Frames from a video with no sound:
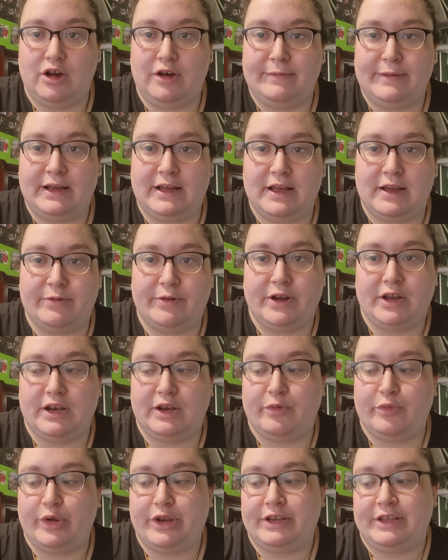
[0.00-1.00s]
oh my god, we're
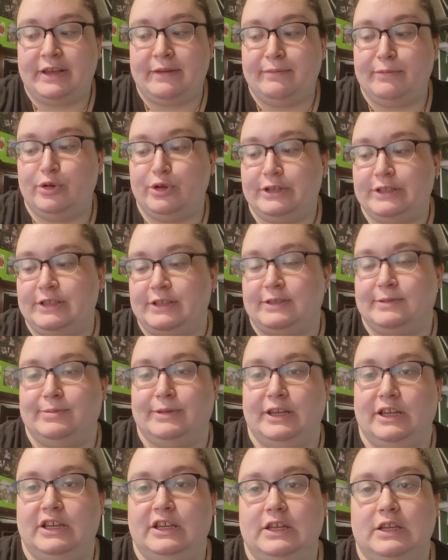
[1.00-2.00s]
gonna read 10 books this
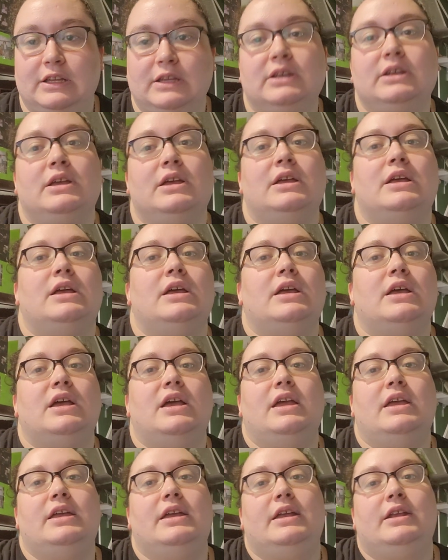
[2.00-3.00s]
week.
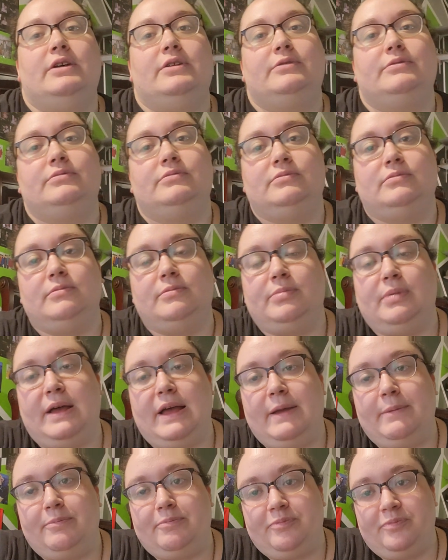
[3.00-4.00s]
You know, but